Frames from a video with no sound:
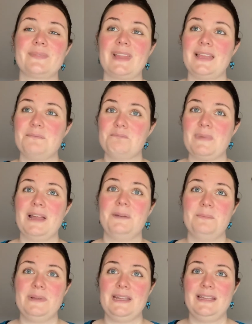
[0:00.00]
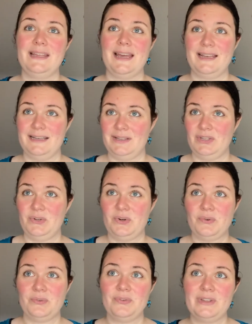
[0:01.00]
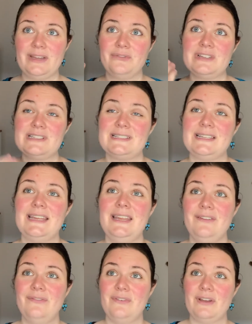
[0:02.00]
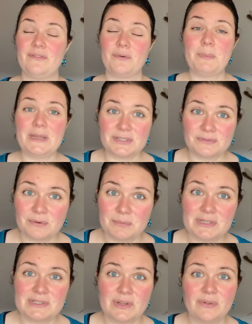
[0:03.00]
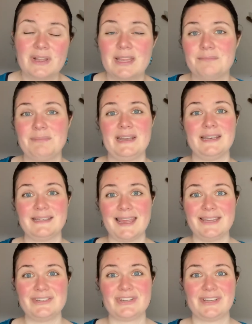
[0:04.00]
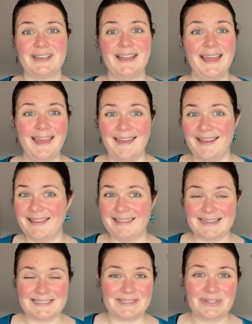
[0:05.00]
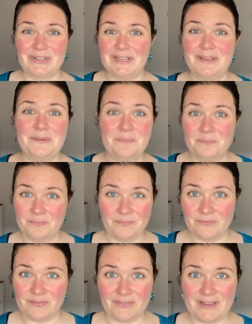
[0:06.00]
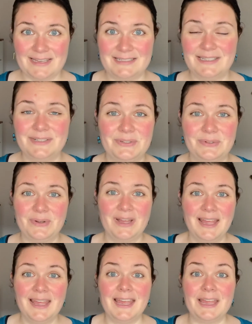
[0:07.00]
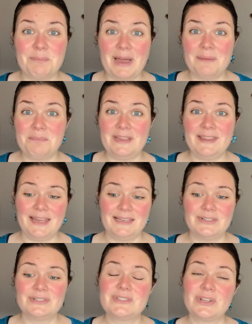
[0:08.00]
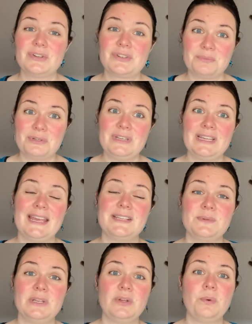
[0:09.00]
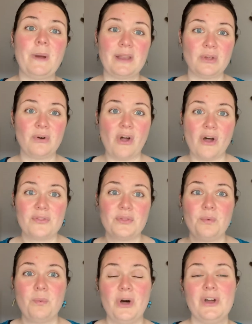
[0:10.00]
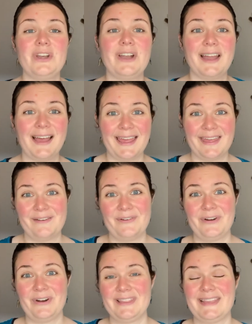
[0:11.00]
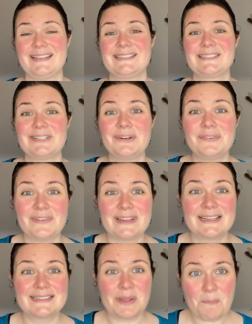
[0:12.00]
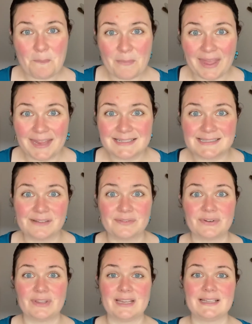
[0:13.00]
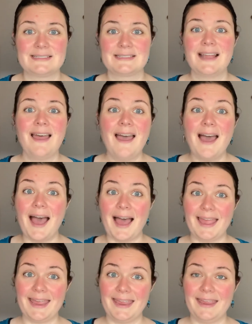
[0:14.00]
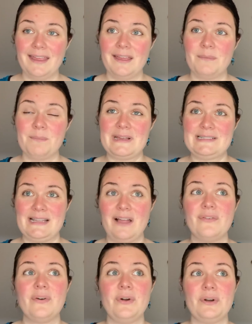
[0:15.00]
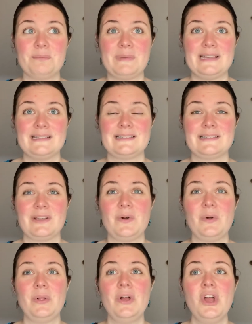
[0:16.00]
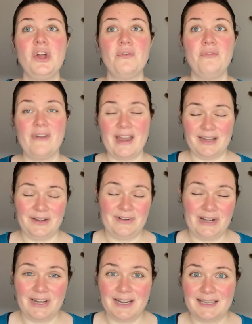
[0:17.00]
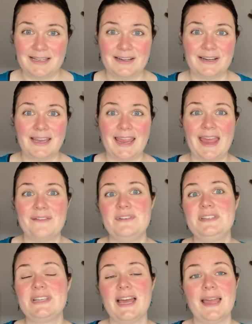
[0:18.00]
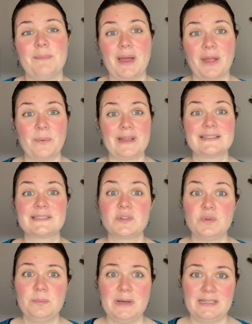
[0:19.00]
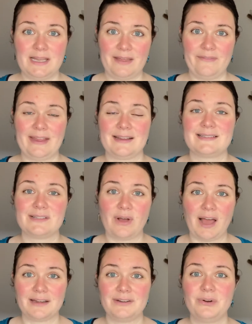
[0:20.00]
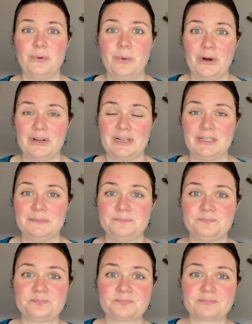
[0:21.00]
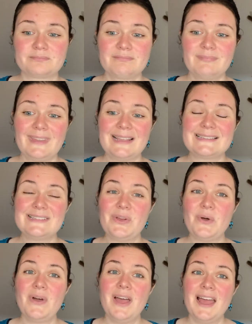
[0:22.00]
It might be that you only receive information from your soul in meditation, and that's totally fine too. It might be that your soul communicates with you when you're on the water. I have heard that surfing is amazing for this. I myself heard my soul very, very clearly every time I went scuba diving, so underwater. So